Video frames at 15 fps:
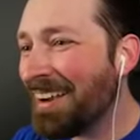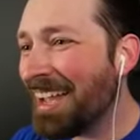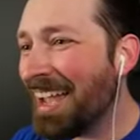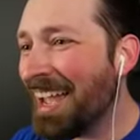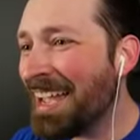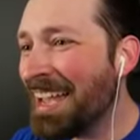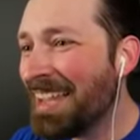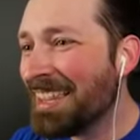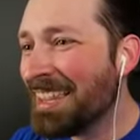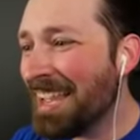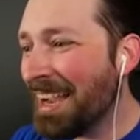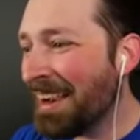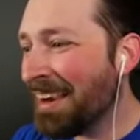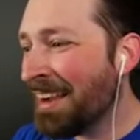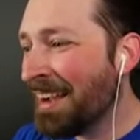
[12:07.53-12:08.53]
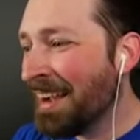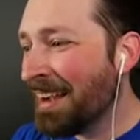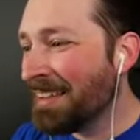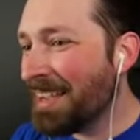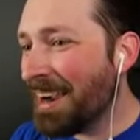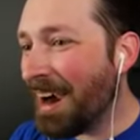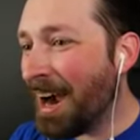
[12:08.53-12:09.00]
Okay, there.
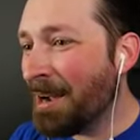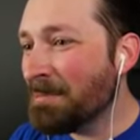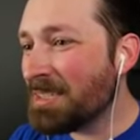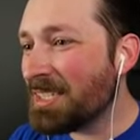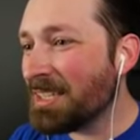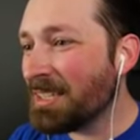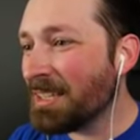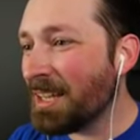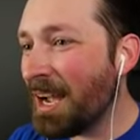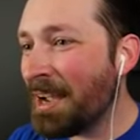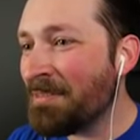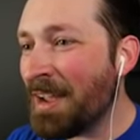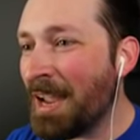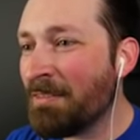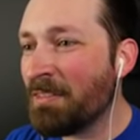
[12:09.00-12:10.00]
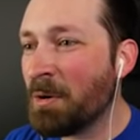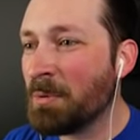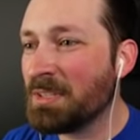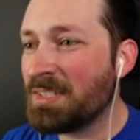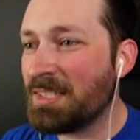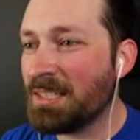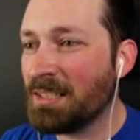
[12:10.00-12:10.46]
There, I'm still alive,
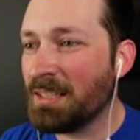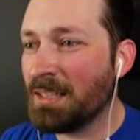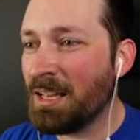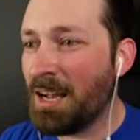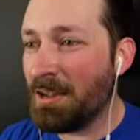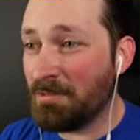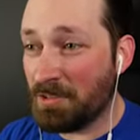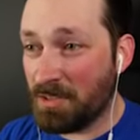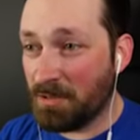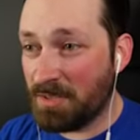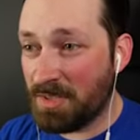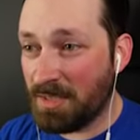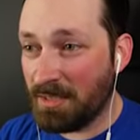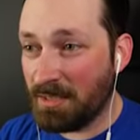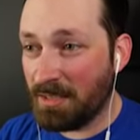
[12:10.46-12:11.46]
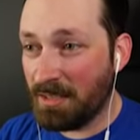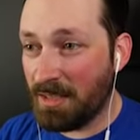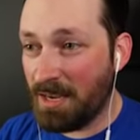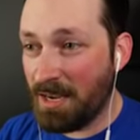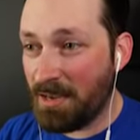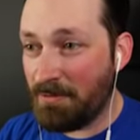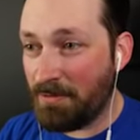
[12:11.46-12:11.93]
everyone's still alive. You're still
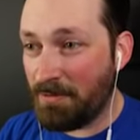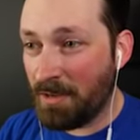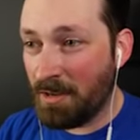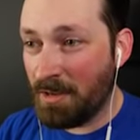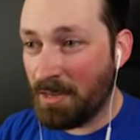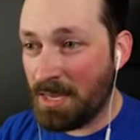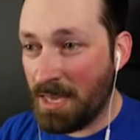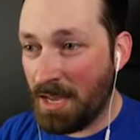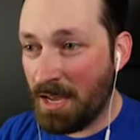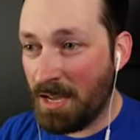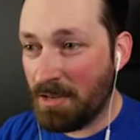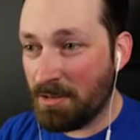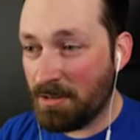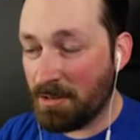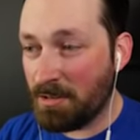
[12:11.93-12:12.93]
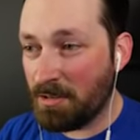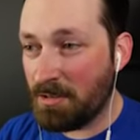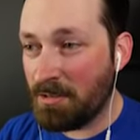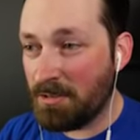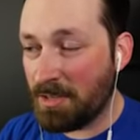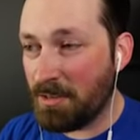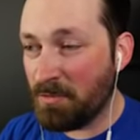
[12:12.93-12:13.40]
alive? Yeah, you're
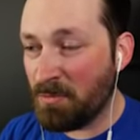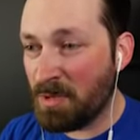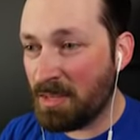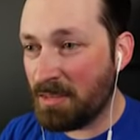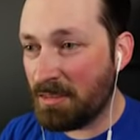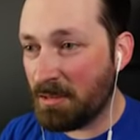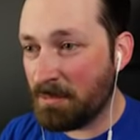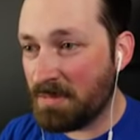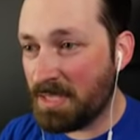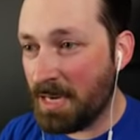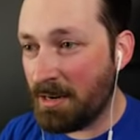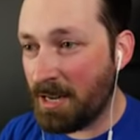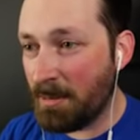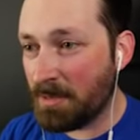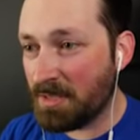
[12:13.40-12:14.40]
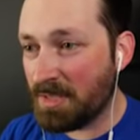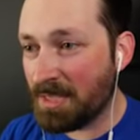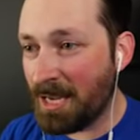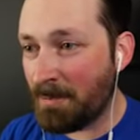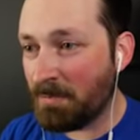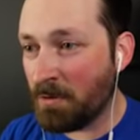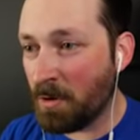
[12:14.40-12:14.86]
good? You giving me the thumbs down? How about a
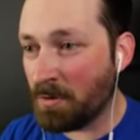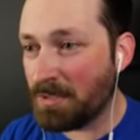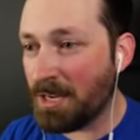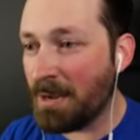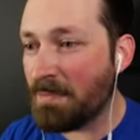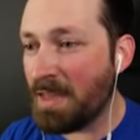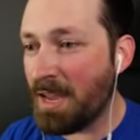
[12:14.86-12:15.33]
slap roll time?